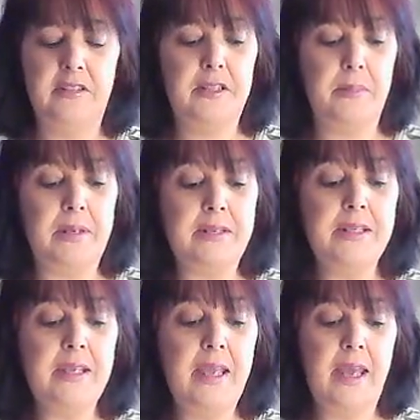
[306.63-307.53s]

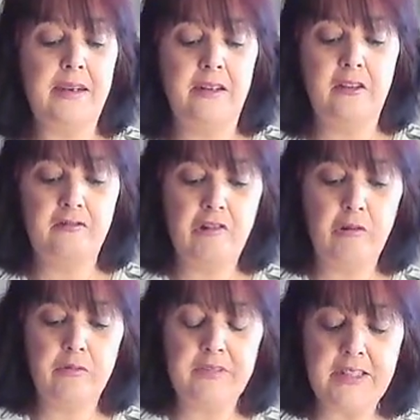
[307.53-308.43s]
Stability and in
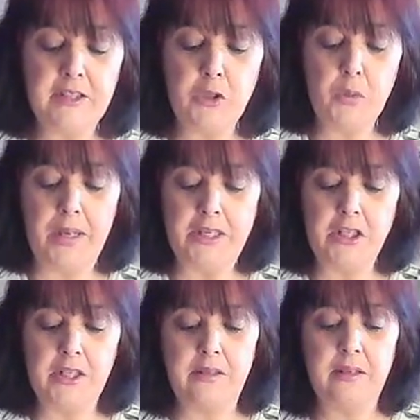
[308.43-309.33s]
control of a
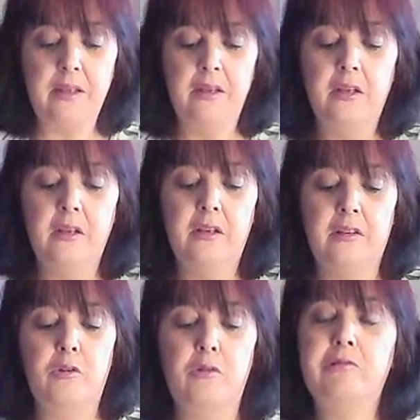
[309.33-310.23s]
situation.
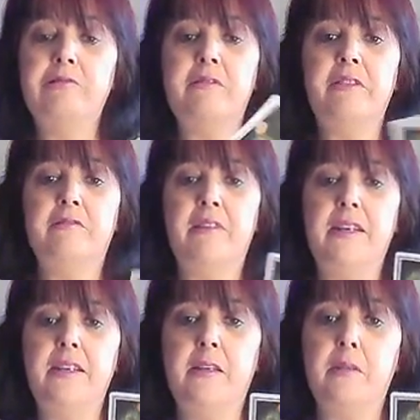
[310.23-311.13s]
Core, if you're
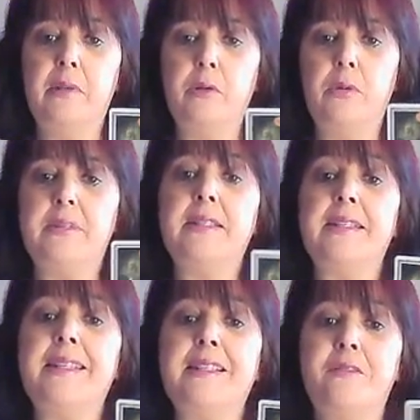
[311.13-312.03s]
reading in the middle, is
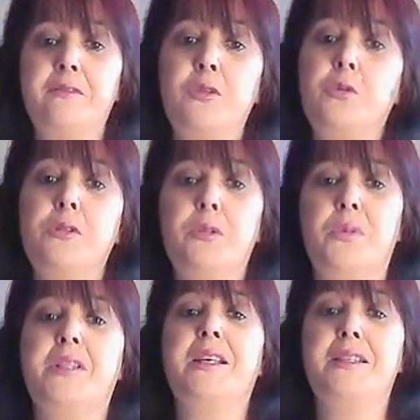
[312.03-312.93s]
the Six of Swords,
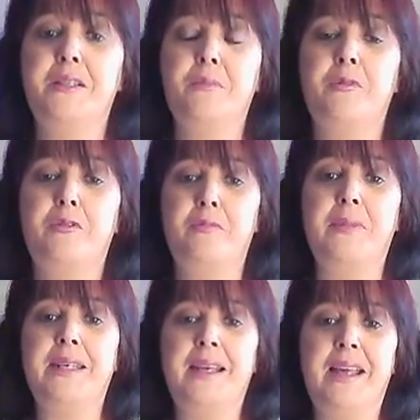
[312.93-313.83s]
which is a
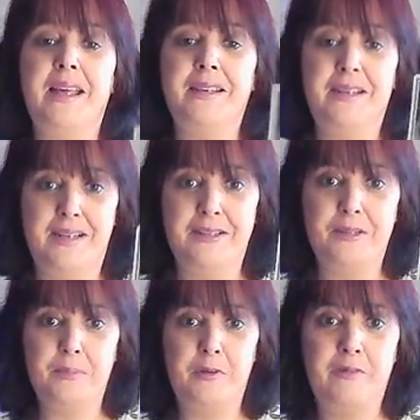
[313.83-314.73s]
movement card. It
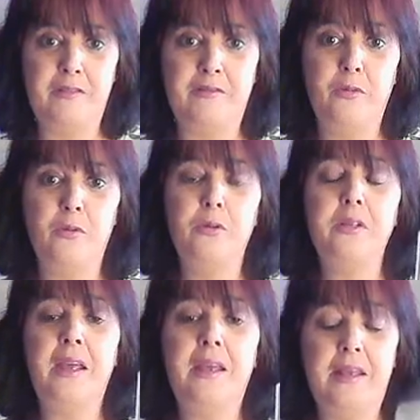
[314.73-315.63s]
is moving forward.